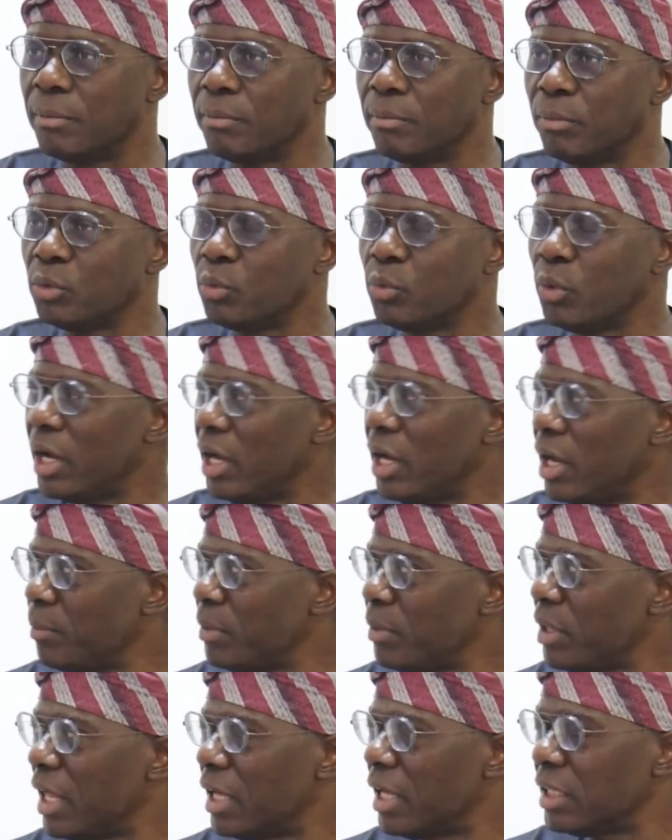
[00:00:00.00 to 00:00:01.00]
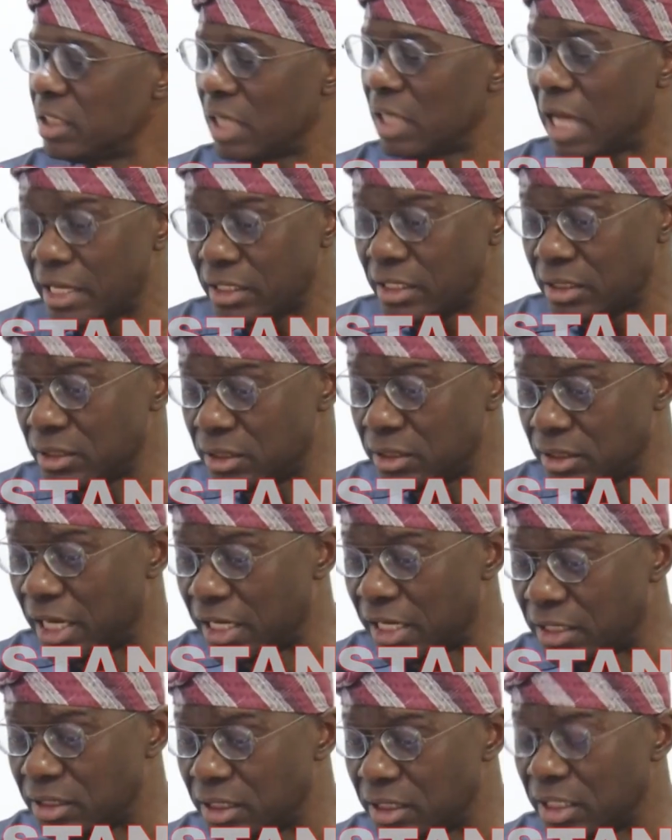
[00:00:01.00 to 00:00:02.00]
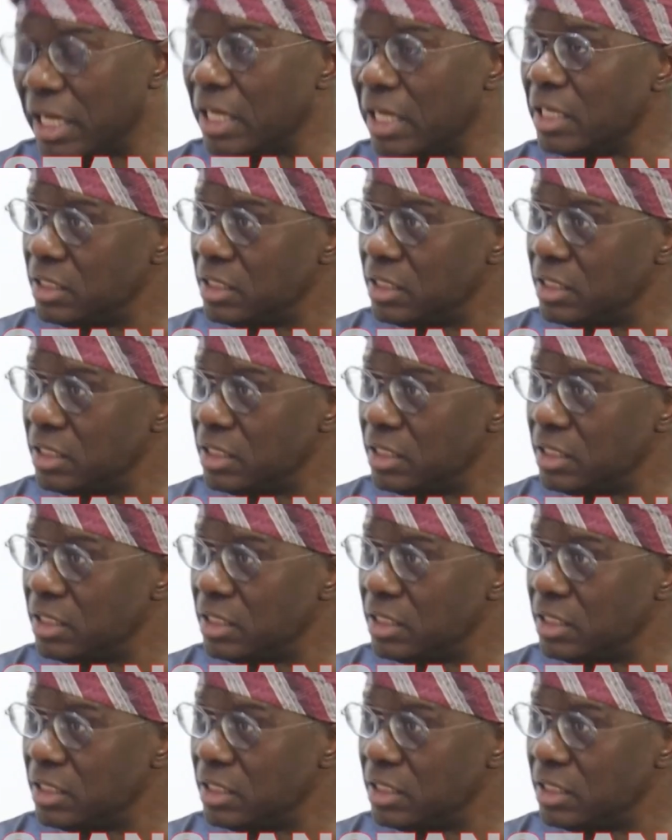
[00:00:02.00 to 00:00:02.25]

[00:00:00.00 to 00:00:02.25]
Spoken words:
but we're happy that I still get a